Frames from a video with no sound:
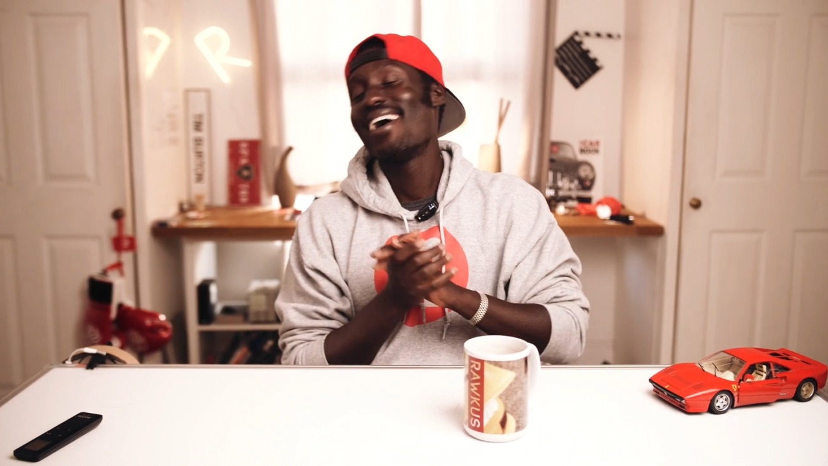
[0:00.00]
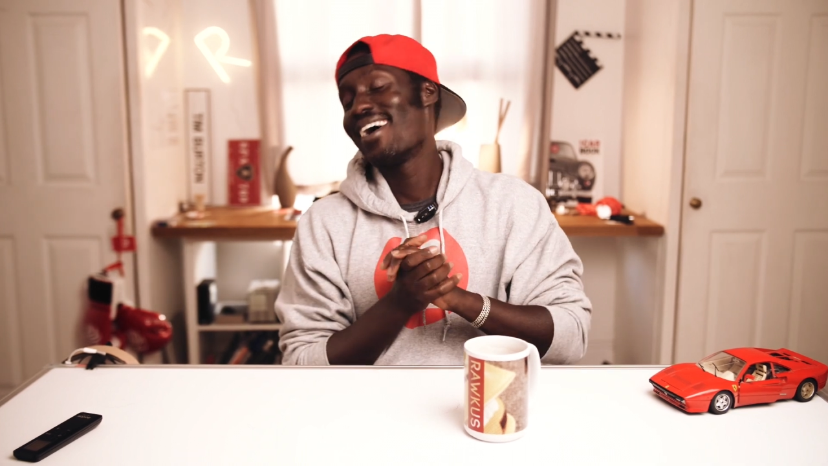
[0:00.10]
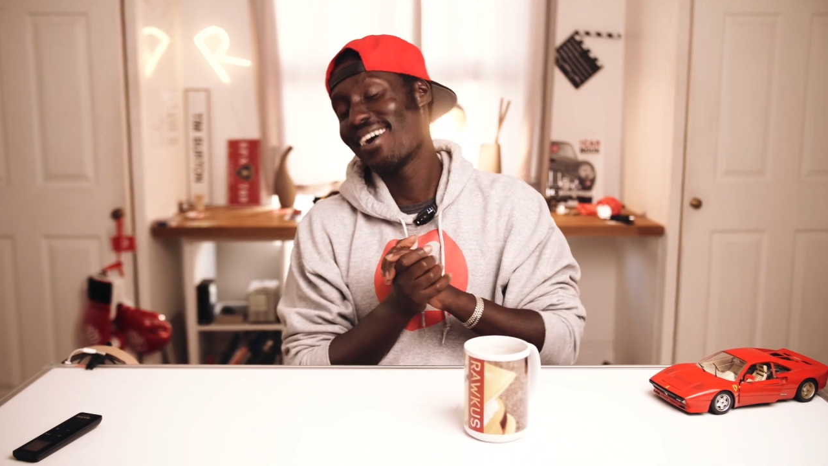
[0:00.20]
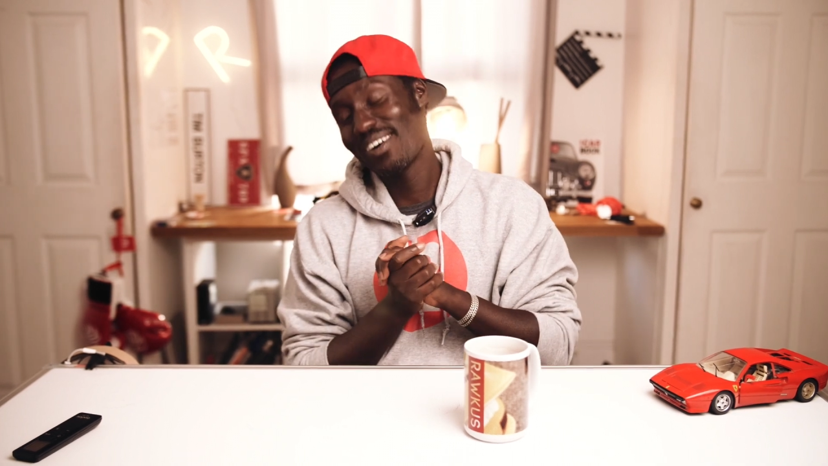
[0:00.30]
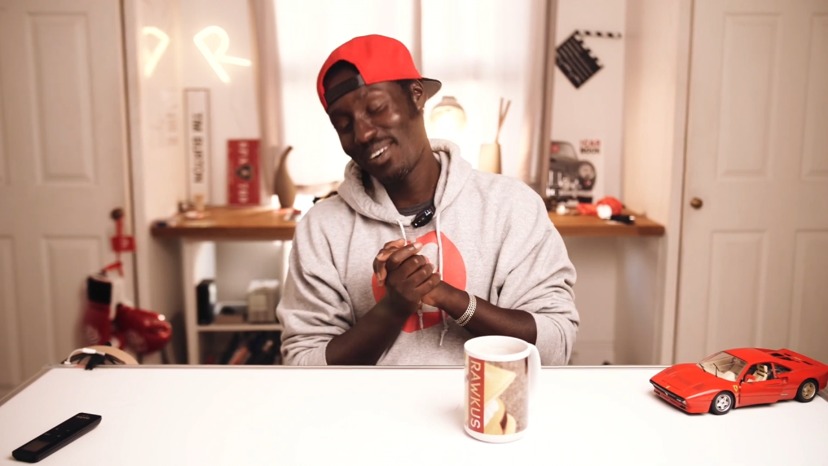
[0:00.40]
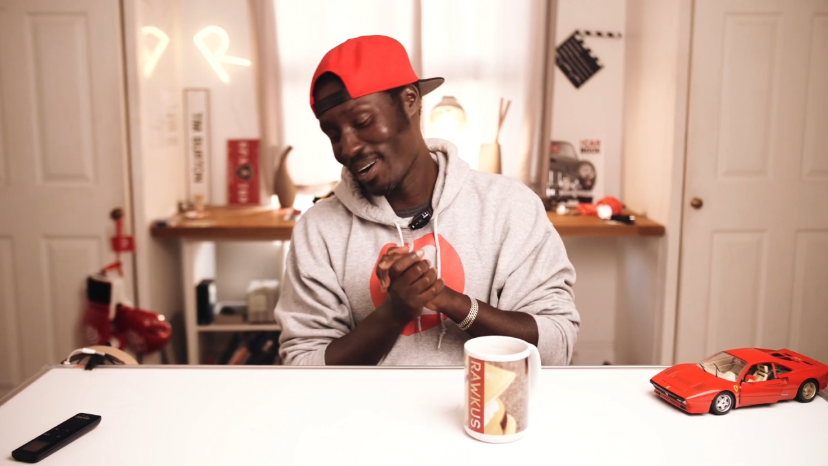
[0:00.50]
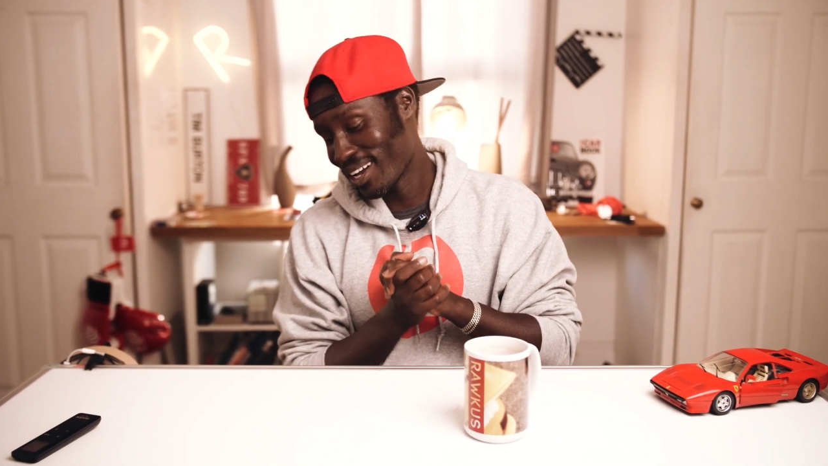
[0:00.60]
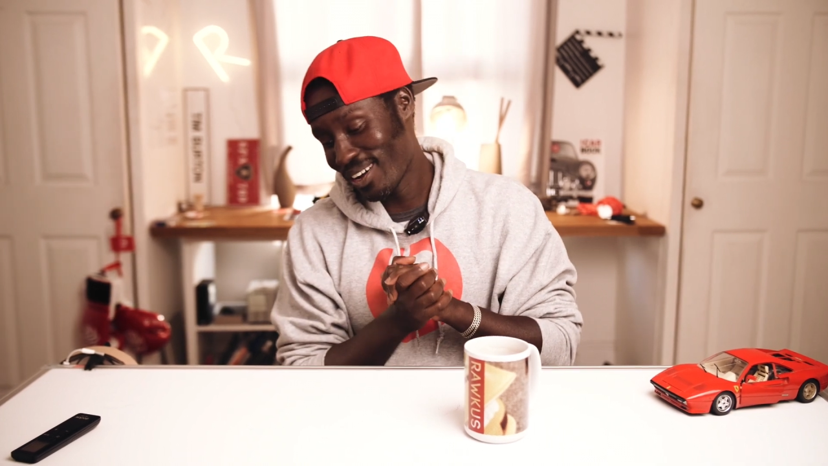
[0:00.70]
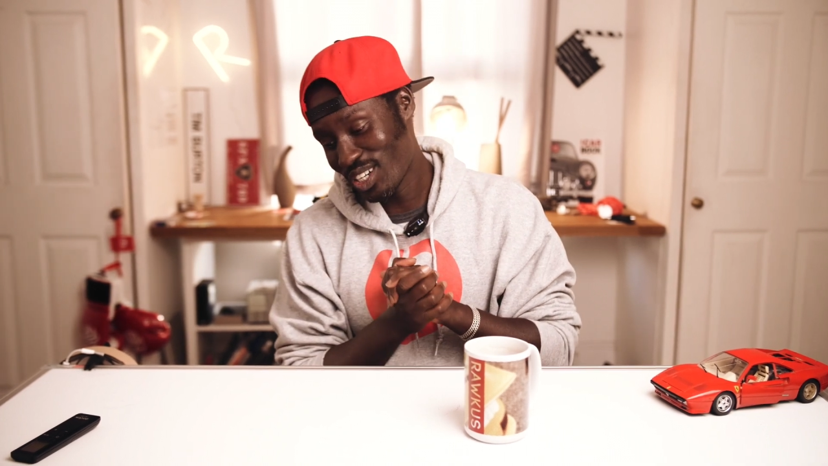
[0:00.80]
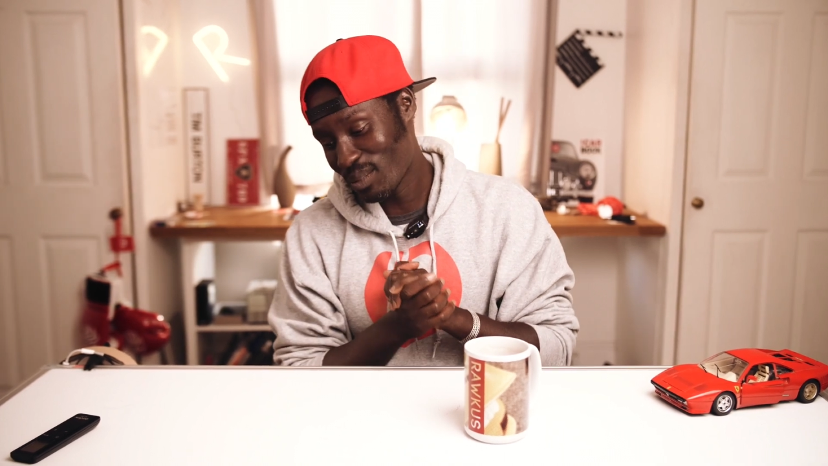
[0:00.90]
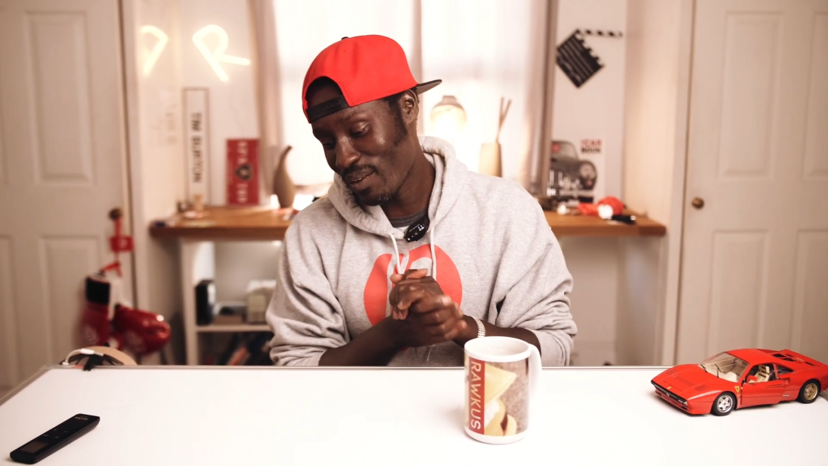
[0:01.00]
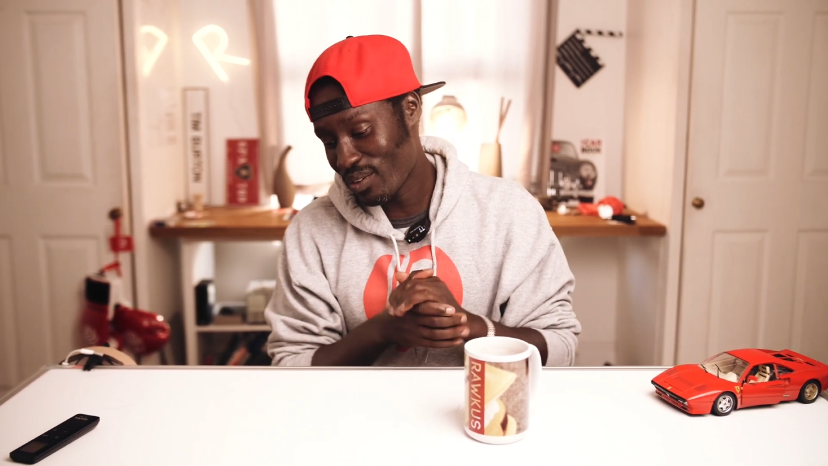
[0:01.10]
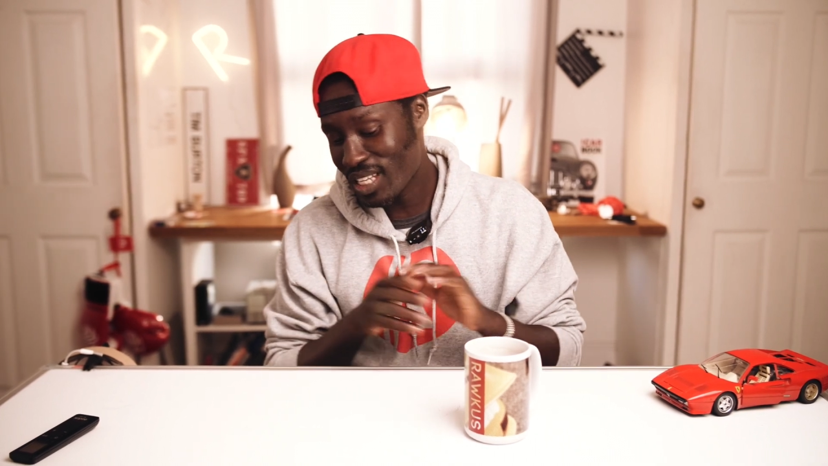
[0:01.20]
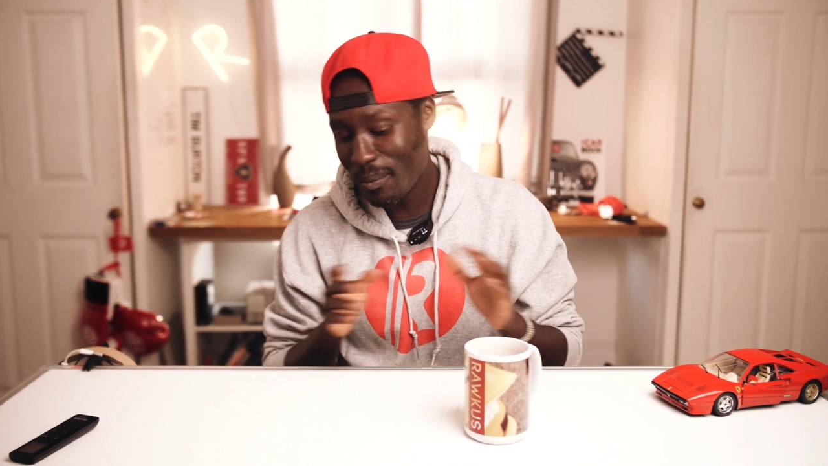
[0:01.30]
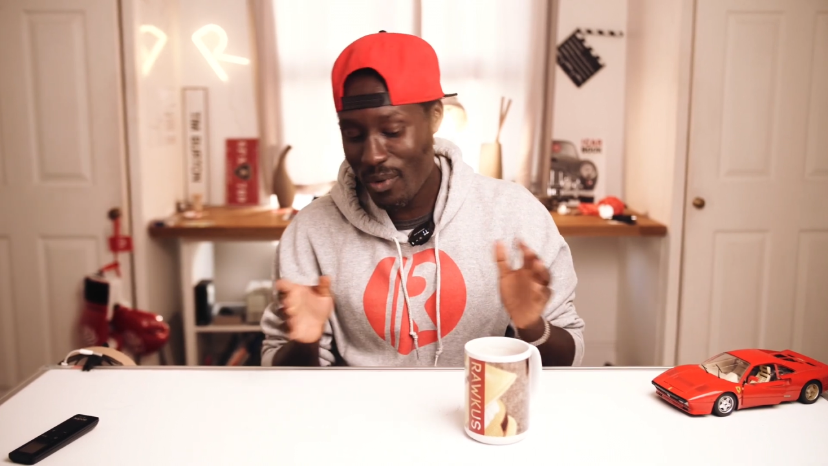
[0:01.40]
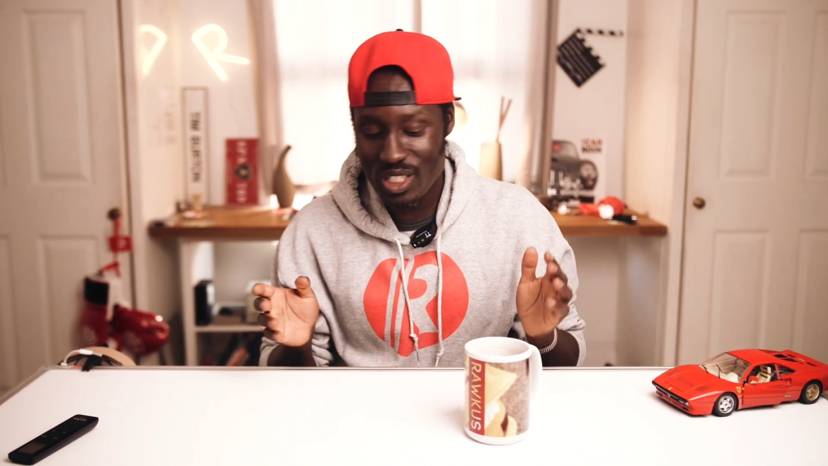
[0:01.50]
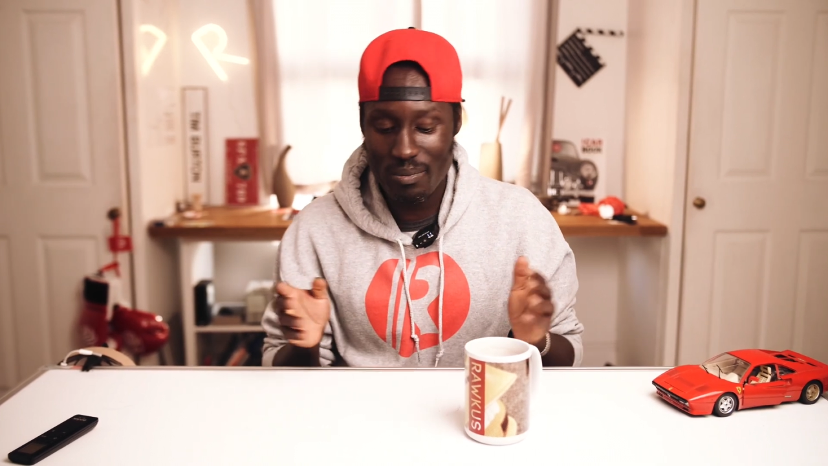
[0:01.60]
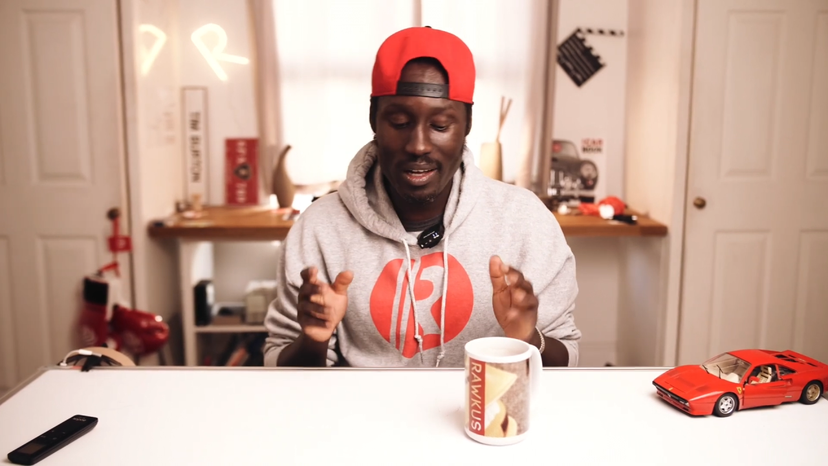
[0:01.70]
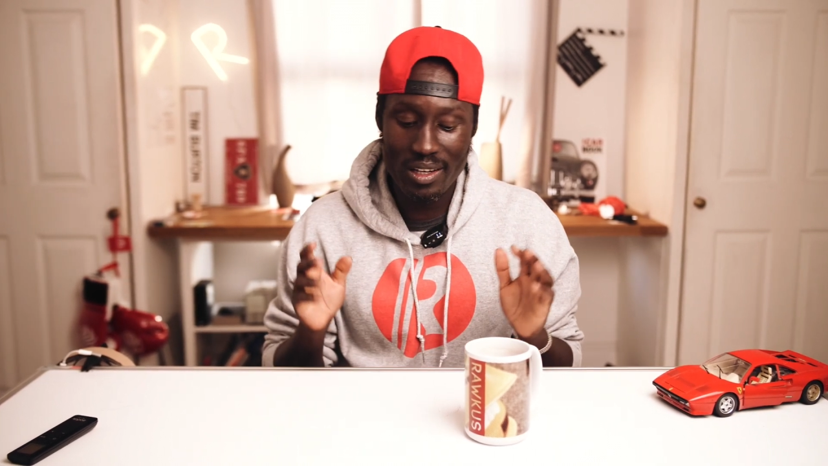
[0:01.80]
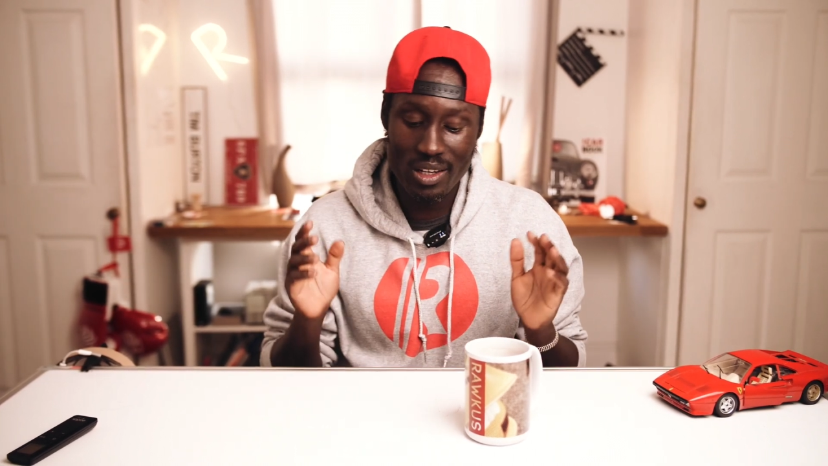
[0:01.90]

Oh my gosh, man. For some reason, man,